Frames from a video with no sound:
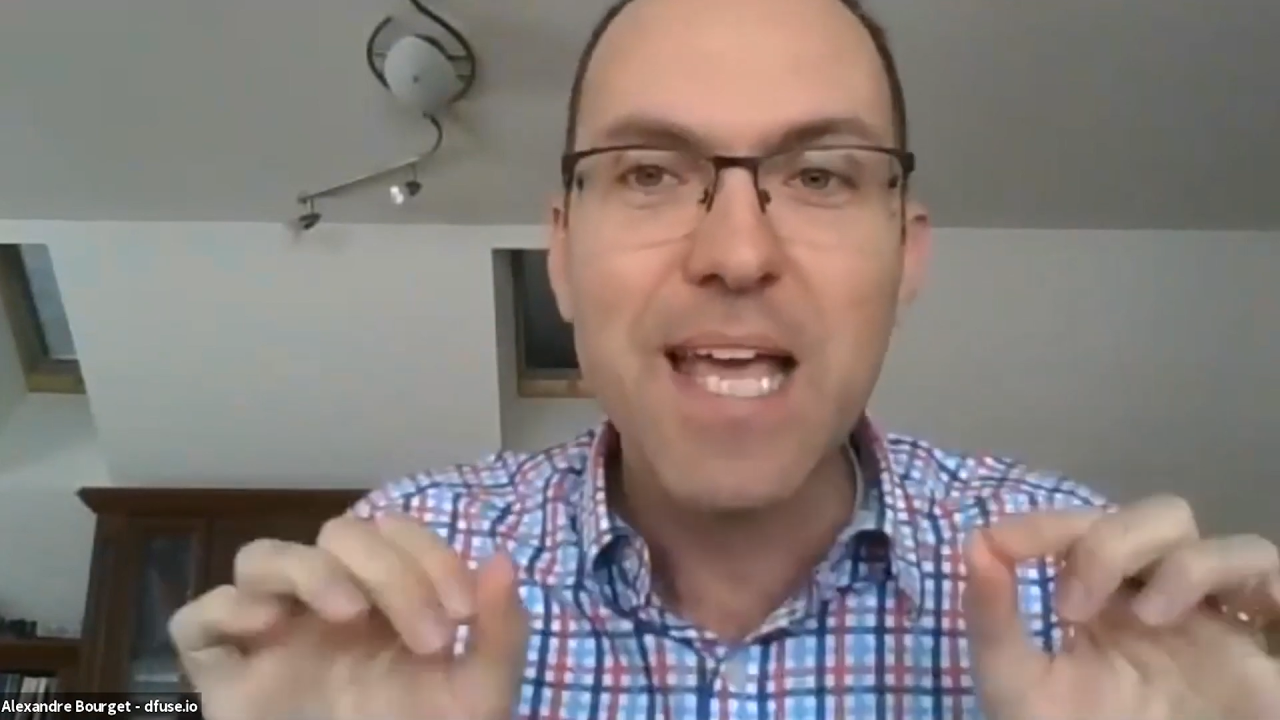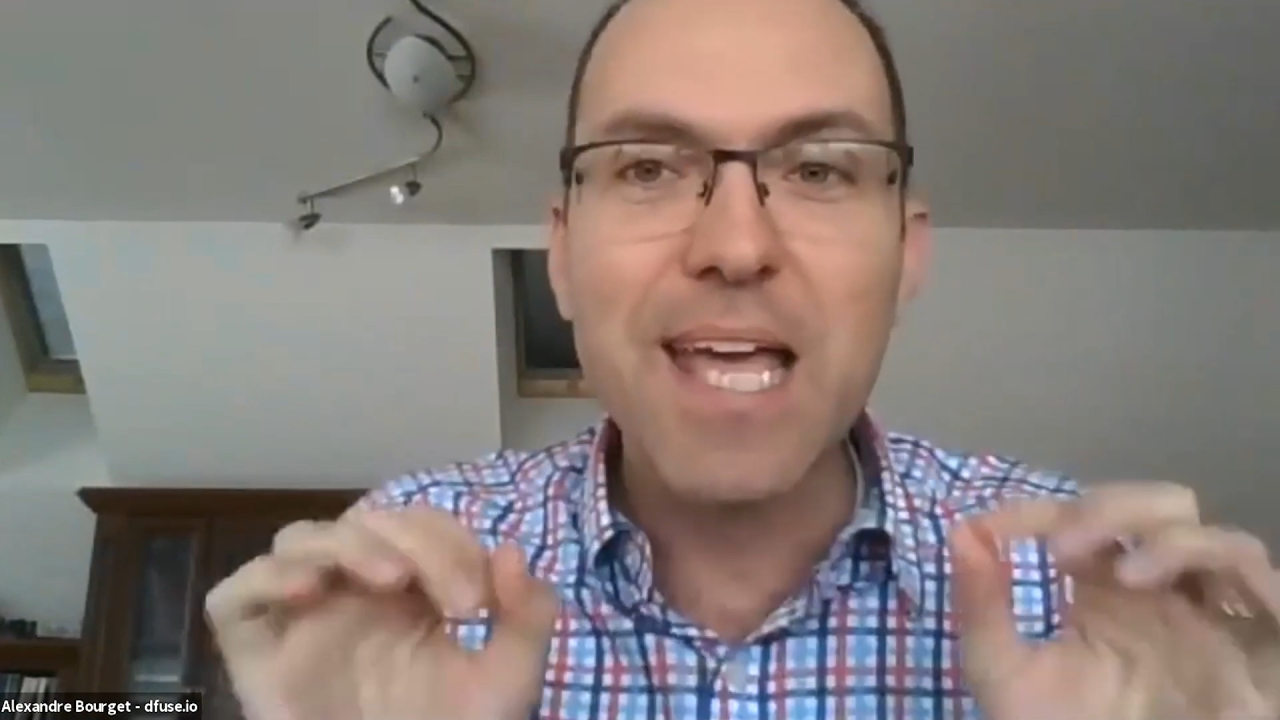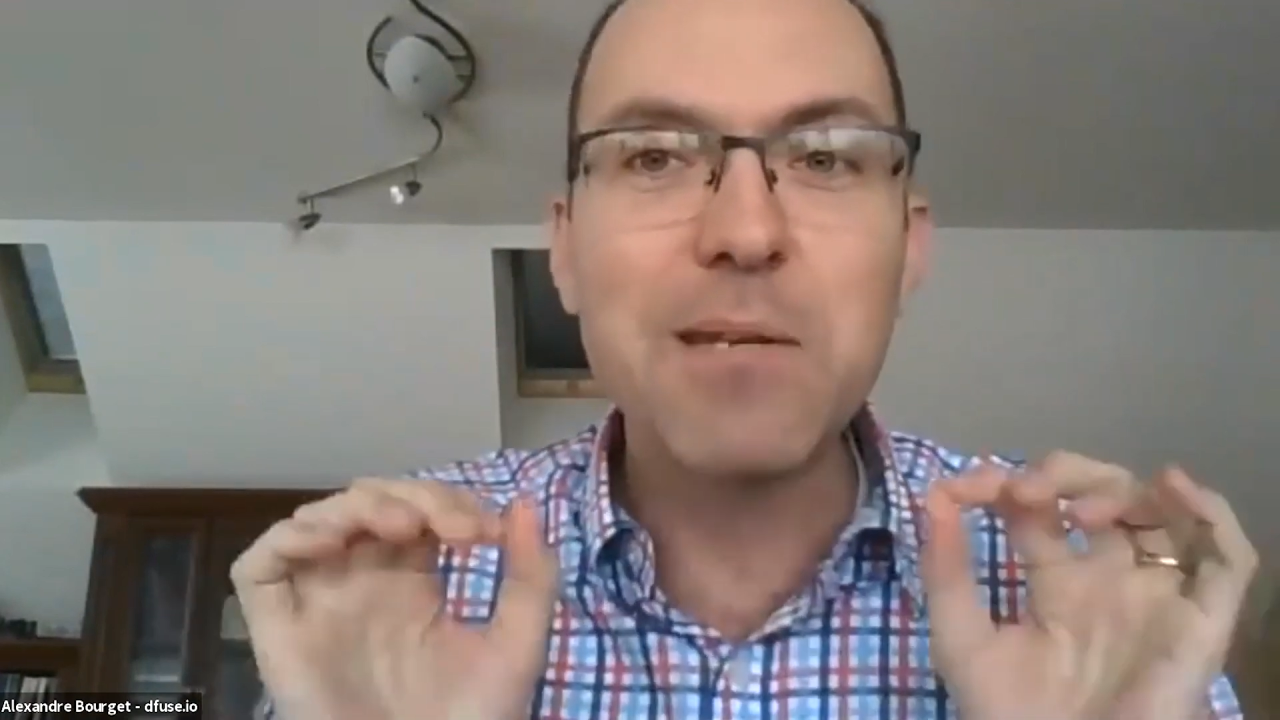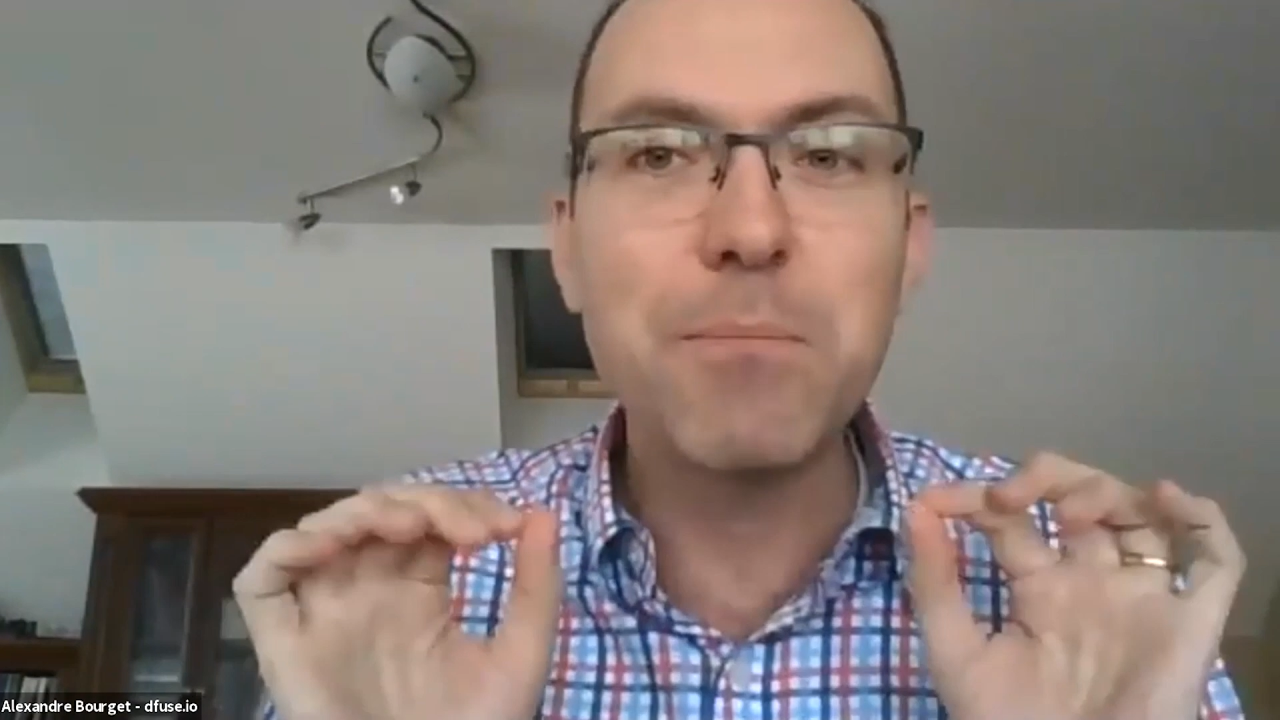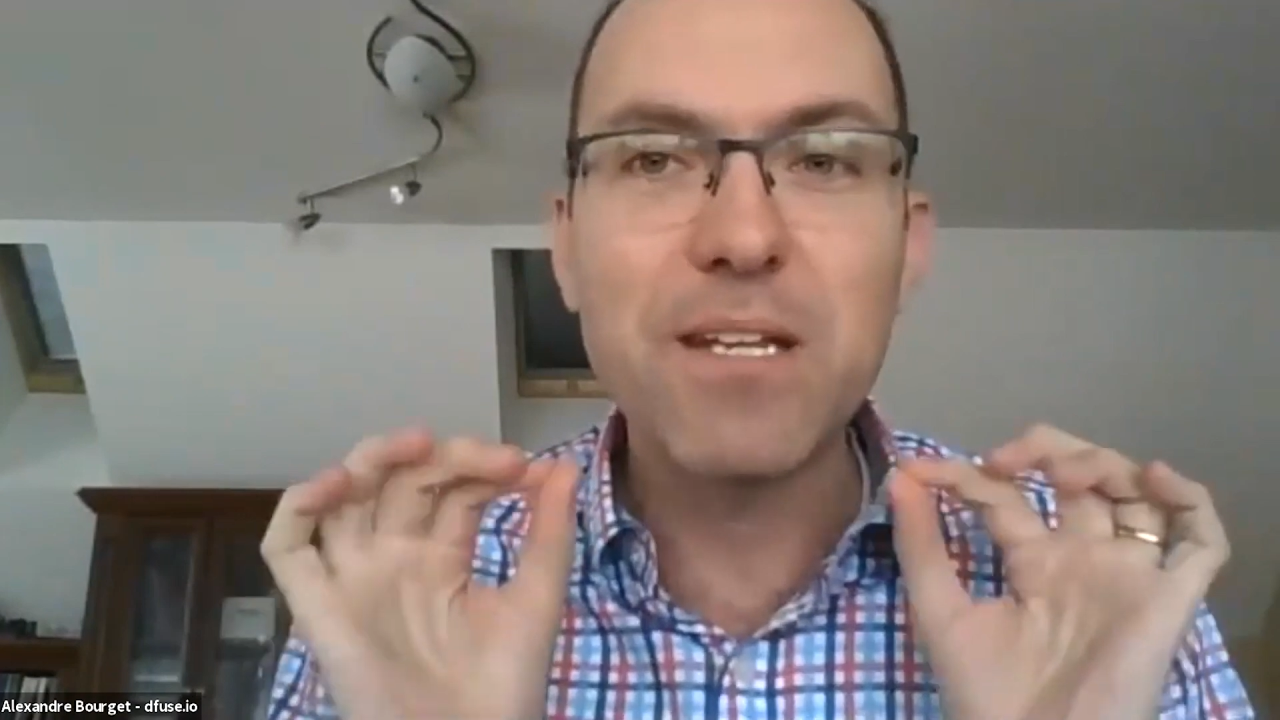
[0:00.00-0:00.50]

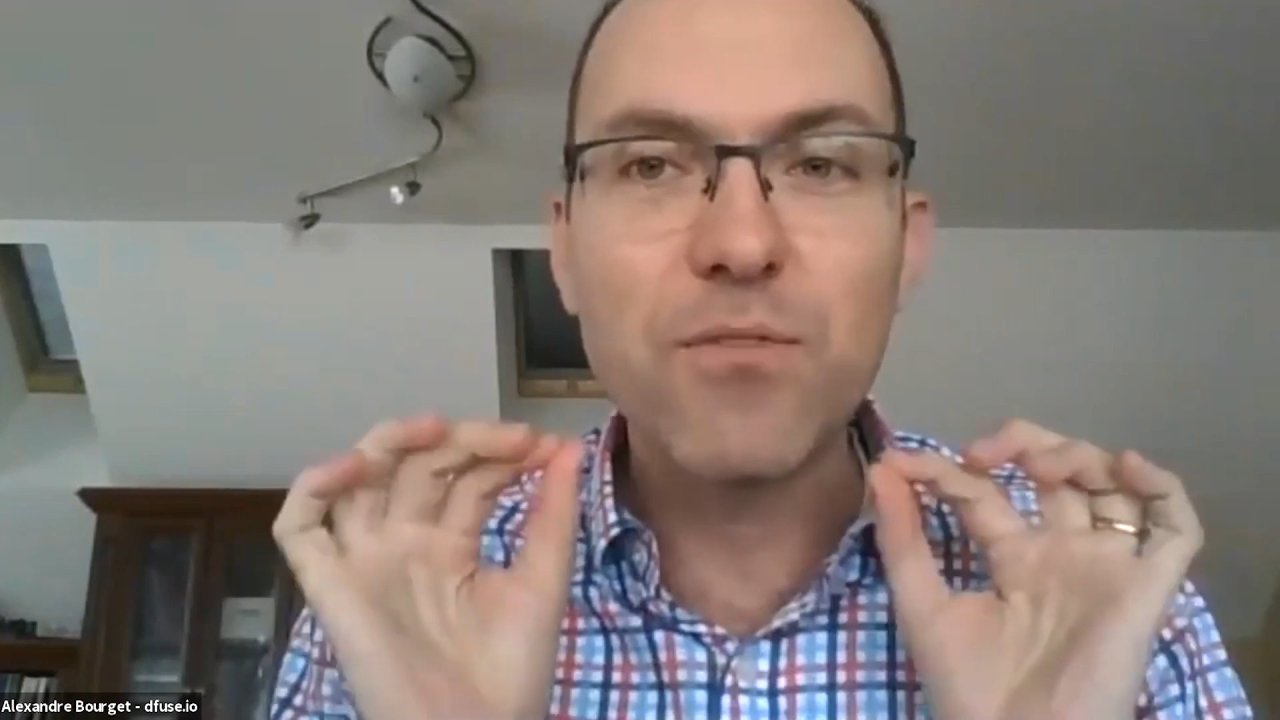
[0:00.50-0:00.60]
and be